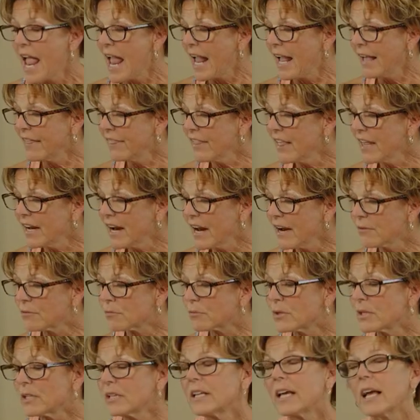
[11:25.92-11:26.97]
And then I
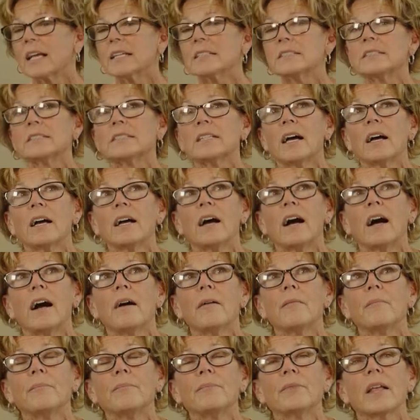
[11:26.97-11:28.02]
realized
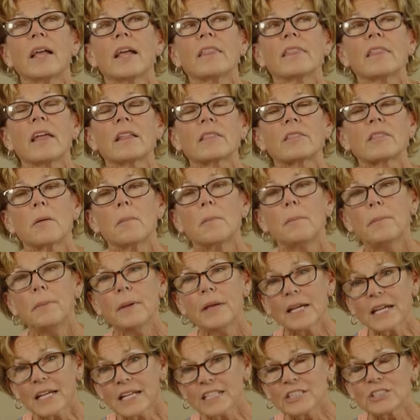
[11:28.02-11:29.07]
that the
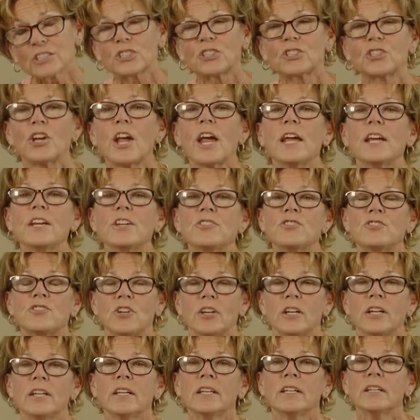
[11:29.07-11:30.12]
biggest change
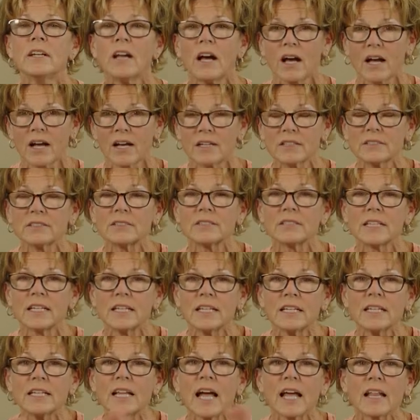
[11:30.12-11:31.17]
in us
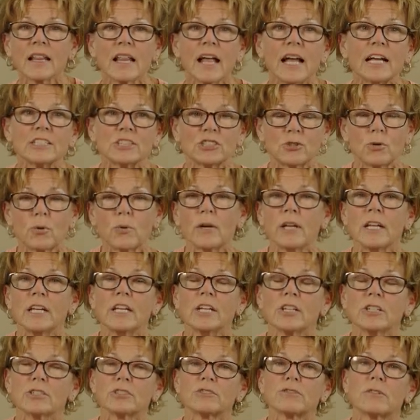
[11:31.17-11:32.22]
in that last 20
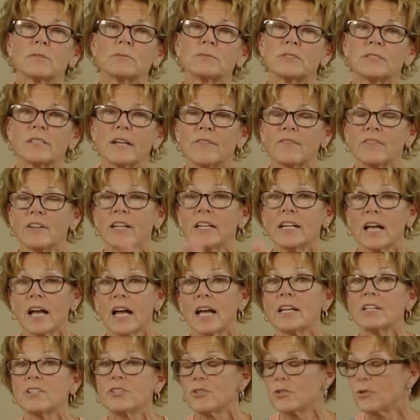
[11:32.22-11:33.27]
years from
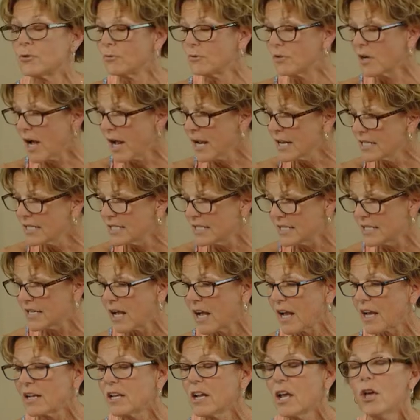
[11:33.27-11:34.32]
79 to
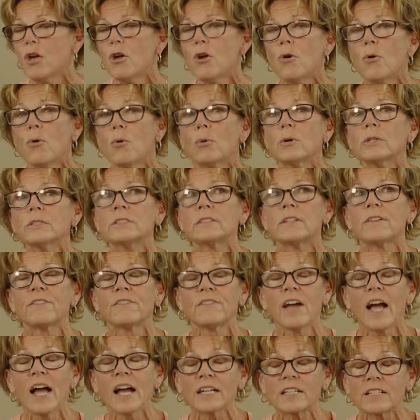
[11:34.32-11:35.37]
99 was the
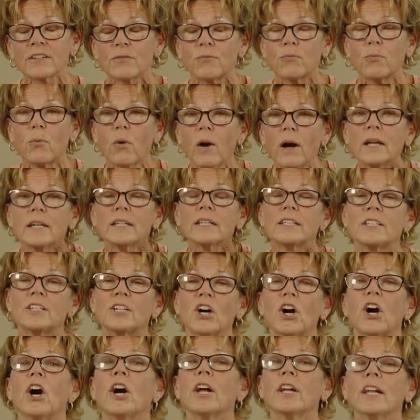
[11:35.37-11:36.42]
fact of what
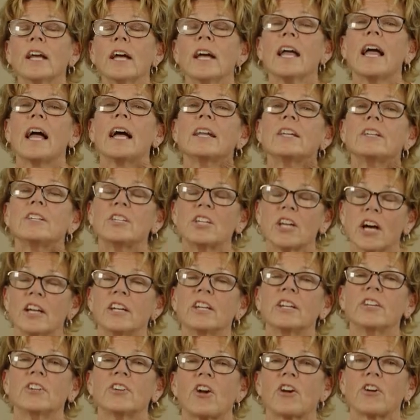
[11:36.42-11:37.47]
God had done
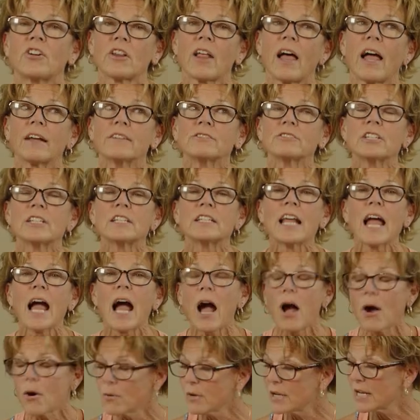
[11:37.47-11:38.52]
in our lives and
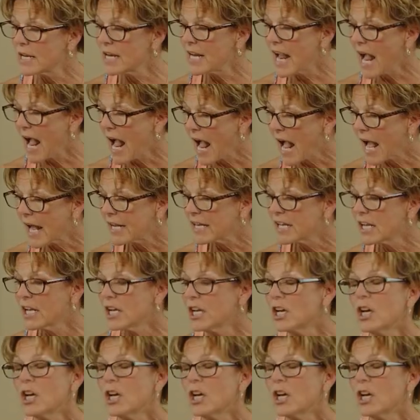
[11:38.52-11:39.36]
how he had